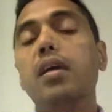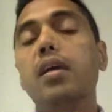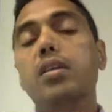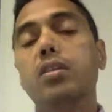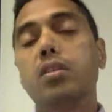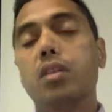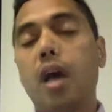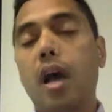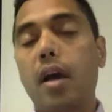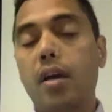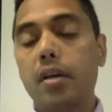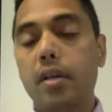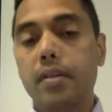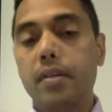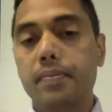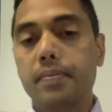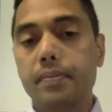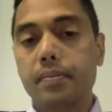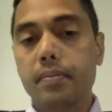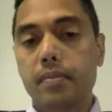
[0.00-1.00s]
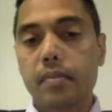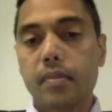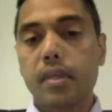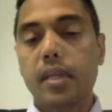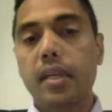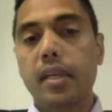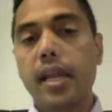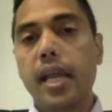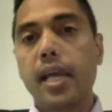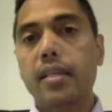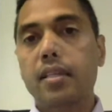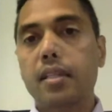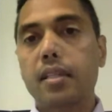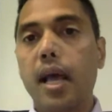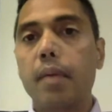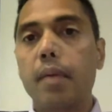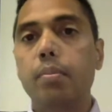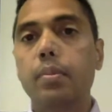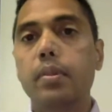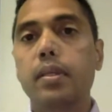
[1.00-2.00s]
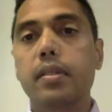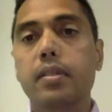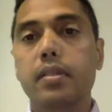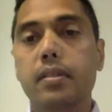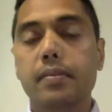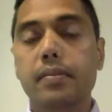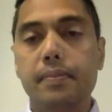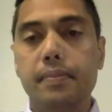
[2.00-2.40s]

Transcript: is not good. Next slide, please.